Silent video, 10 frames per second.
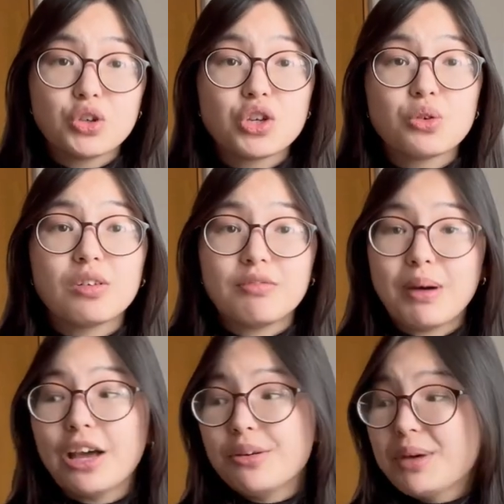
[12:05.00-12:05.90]
view of
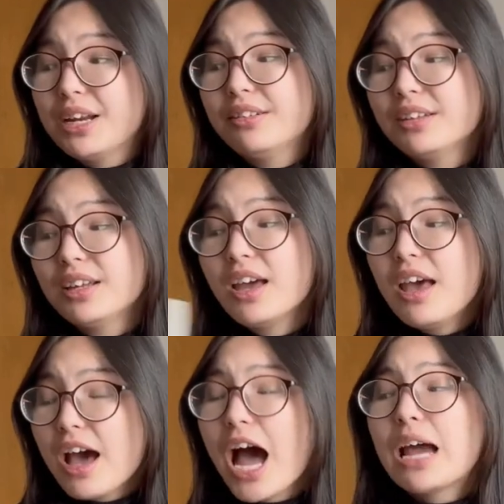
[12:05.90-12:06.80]
biomedicine,
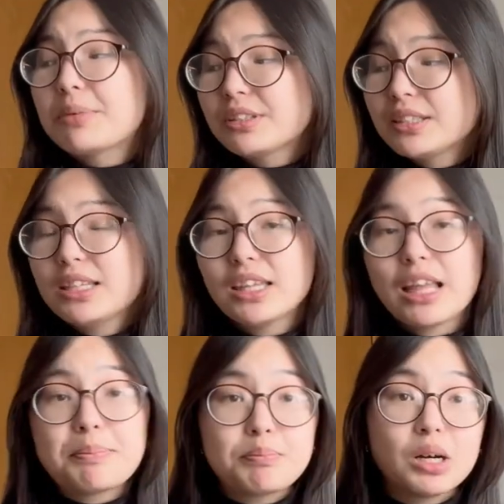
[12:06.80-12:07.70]
I personally think
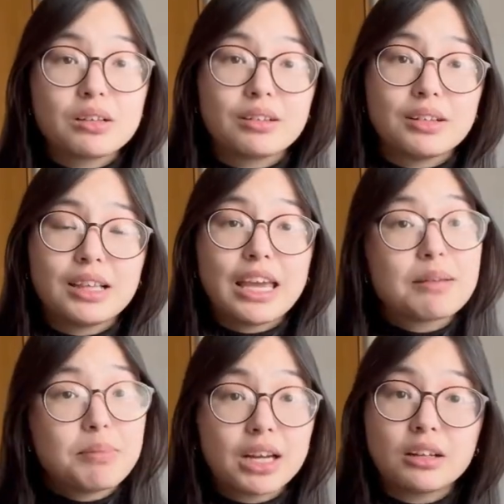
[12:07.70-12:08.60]
that books like
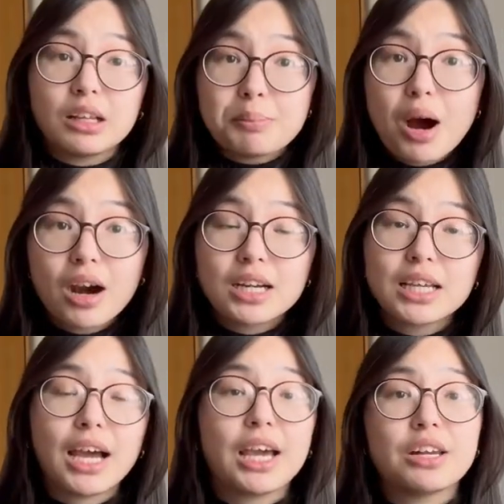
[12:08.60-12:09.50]
Medical
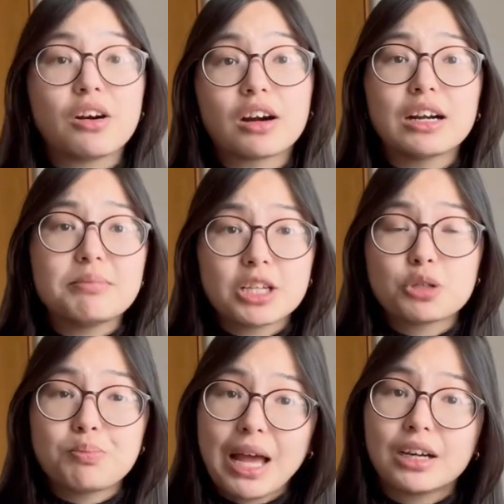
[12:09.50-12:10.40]
Apartheid are a
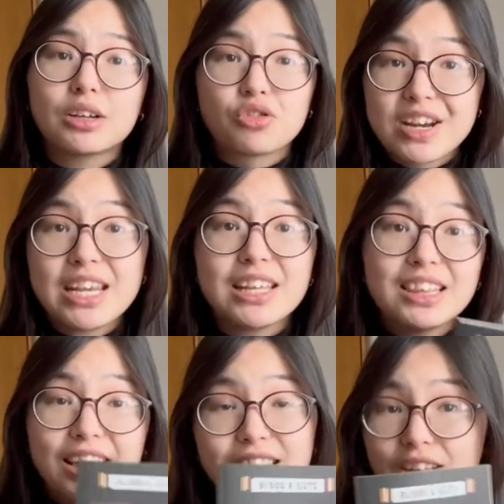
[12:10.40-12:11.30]
much better read
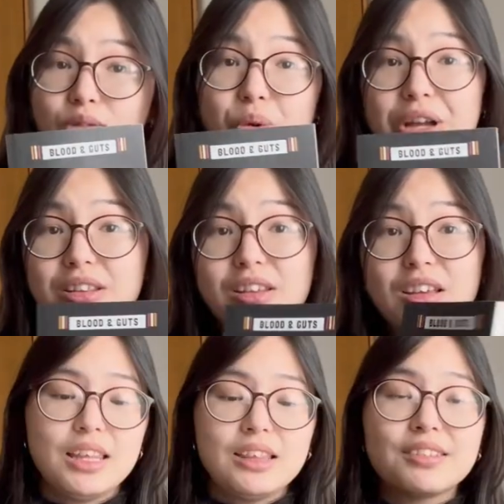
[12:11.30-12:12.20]
than this one.
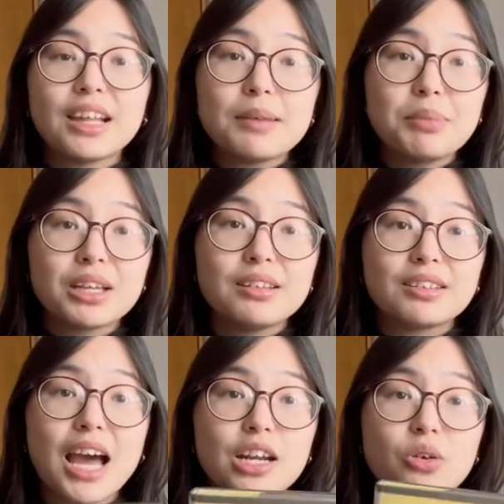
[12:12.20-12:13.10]
And then the second book in this
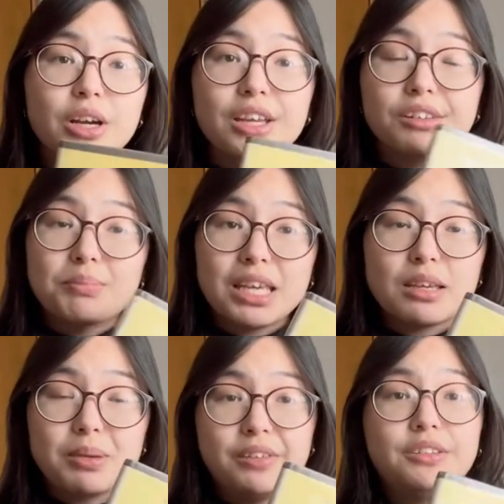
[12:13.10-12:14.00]
category is
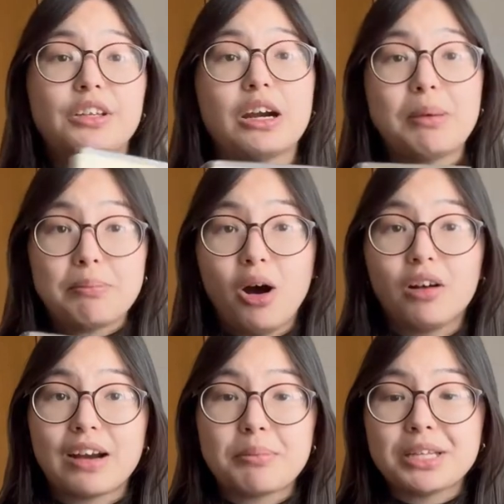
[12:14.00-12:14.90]
Making PCR by Paul
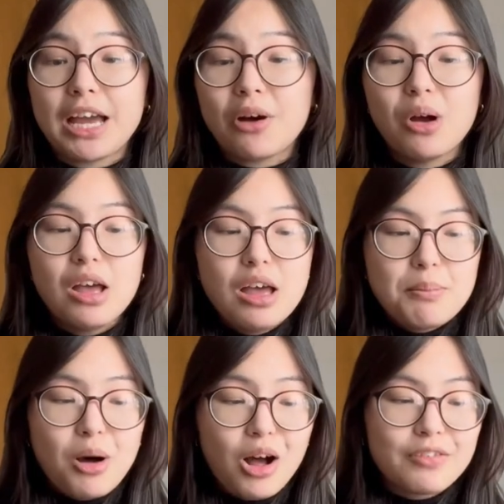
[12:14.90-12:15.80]
Rabinow.
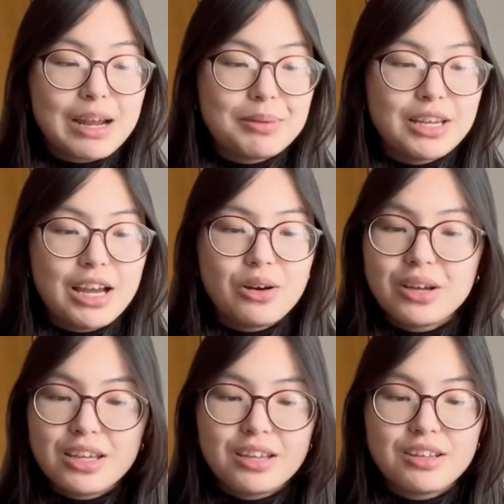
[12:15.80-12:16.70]
Paul Rabinow
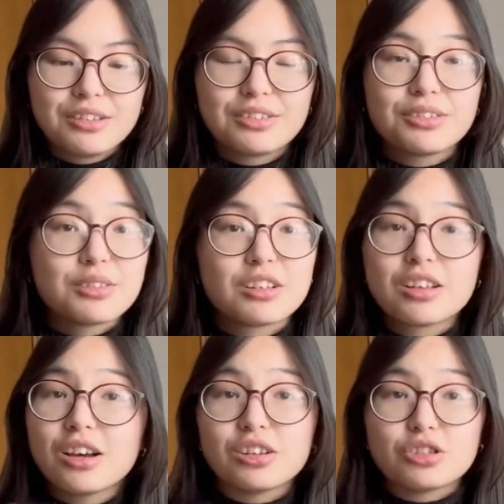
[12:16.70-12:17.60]
is
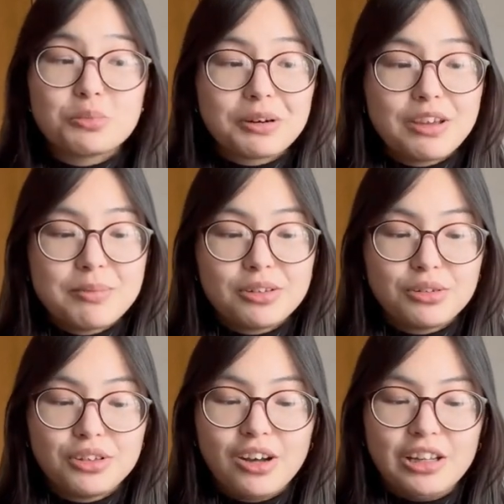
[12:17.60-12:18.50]
a super famous
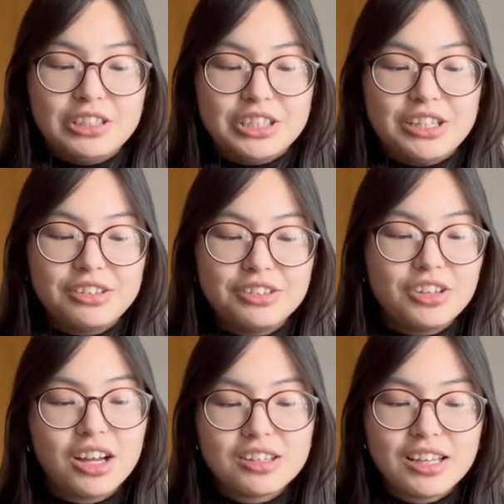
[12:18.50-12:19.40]
sociologist,
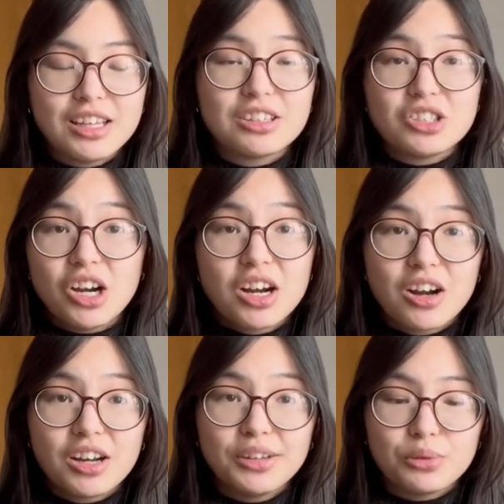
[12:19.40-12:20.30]
not to like dunk
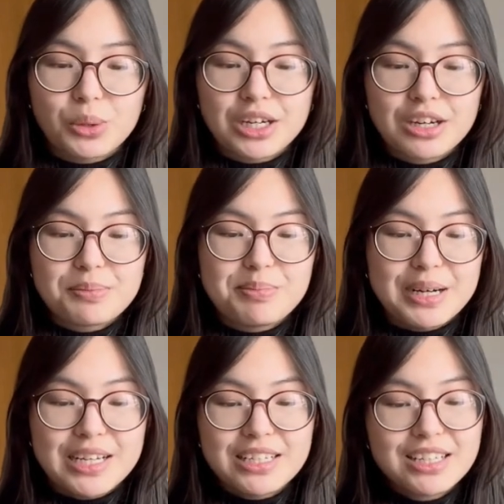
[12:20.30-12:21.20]
on his work,
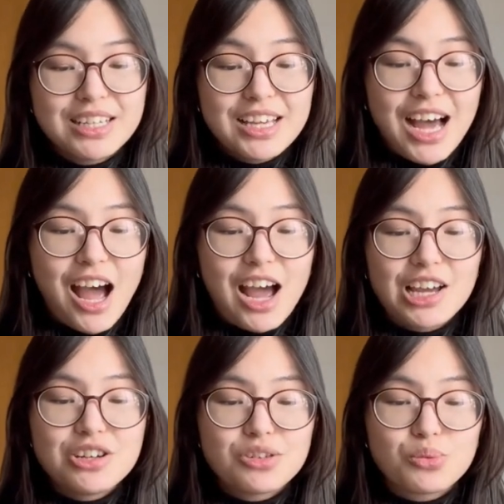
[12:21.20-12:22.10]
but
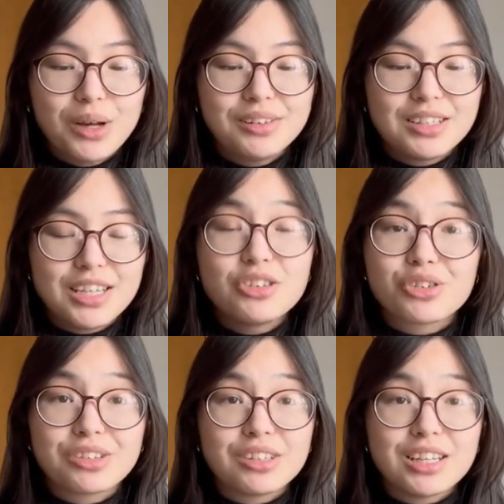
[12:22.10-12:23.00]
I just wasn't
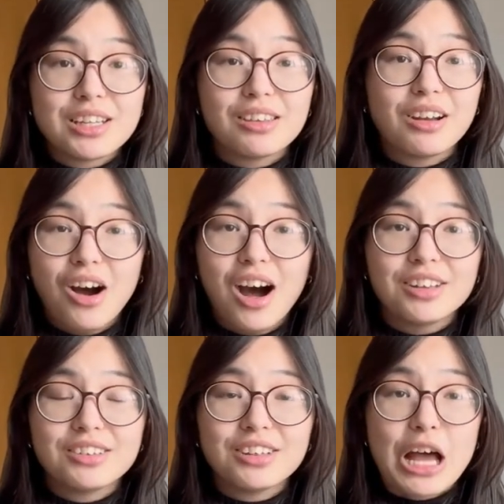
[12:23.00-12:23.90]
interested in the
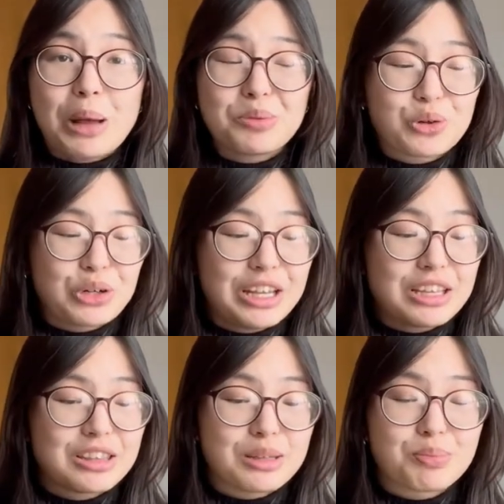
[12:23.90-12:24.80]
concept or
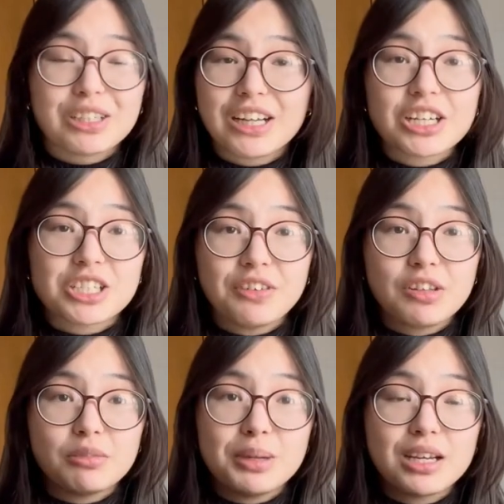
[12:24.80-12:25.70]
like the production of
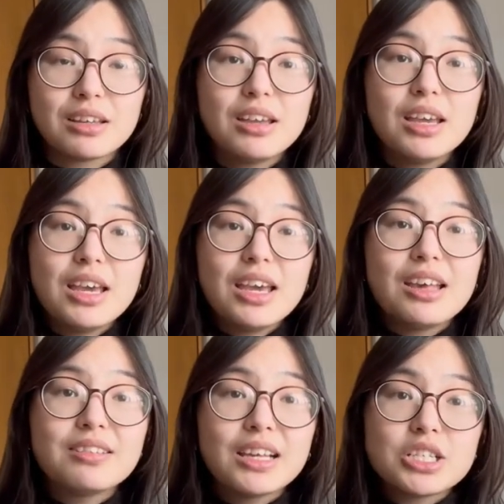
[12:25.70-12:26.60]
this book.
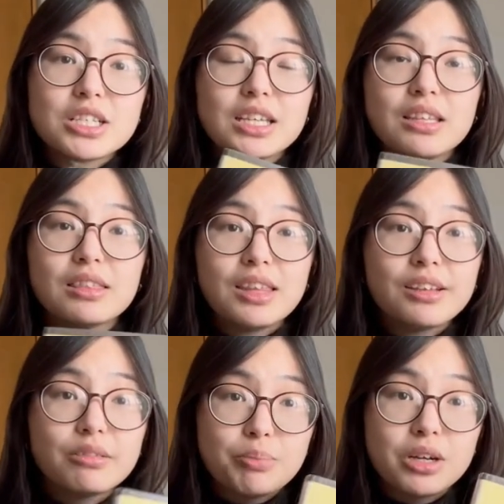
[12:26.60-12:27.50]
Essentially,
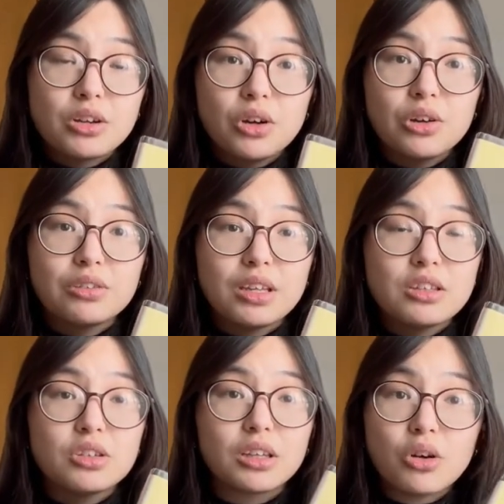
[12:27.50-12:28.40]
this book goes
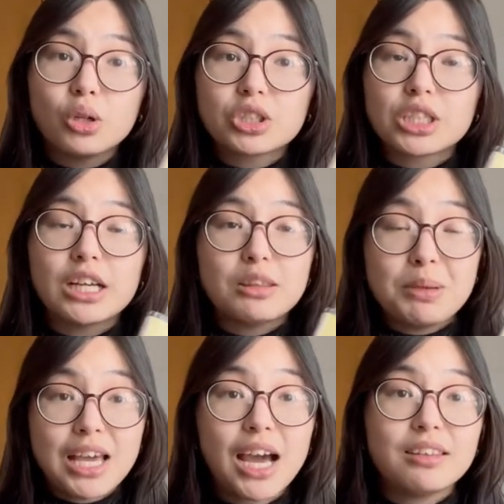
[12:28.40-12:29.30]
into the culture and the
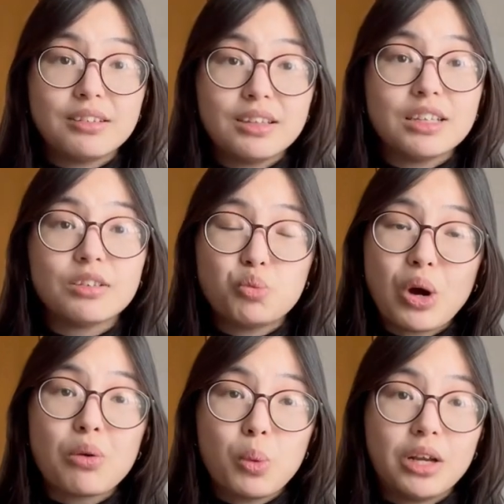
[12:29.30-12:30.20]
behind the scenes of
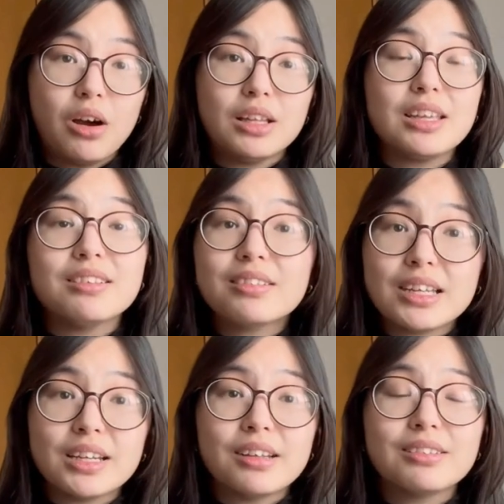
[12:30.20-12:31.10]
what went on in
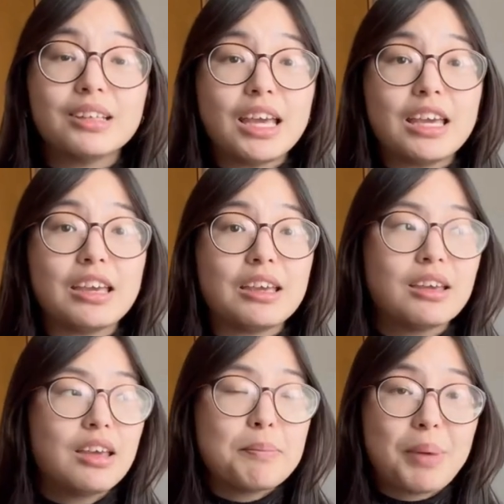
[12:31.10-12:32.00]
Cetus, a
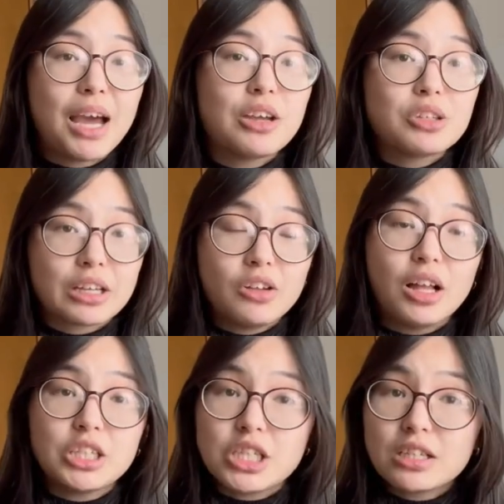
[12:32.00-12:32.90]

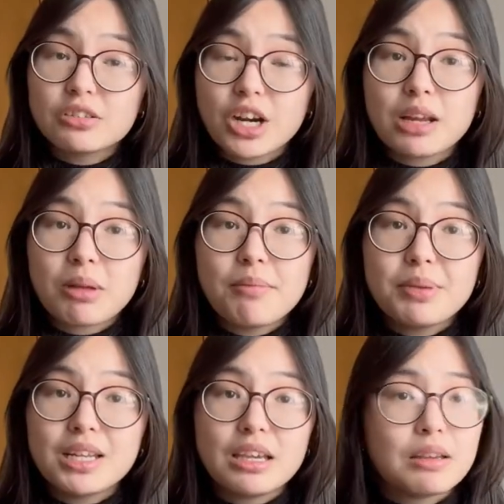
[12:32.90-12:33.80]
biotechnology startup
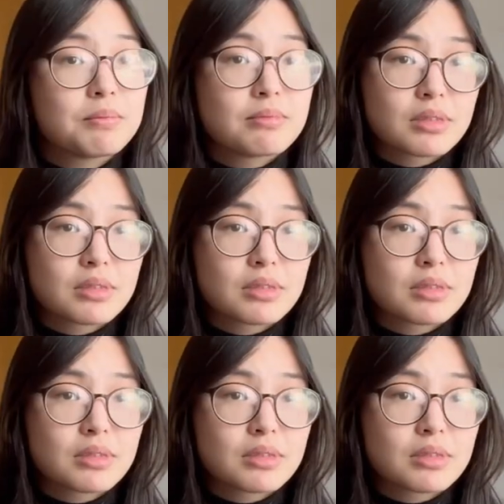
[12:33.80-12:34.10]
company.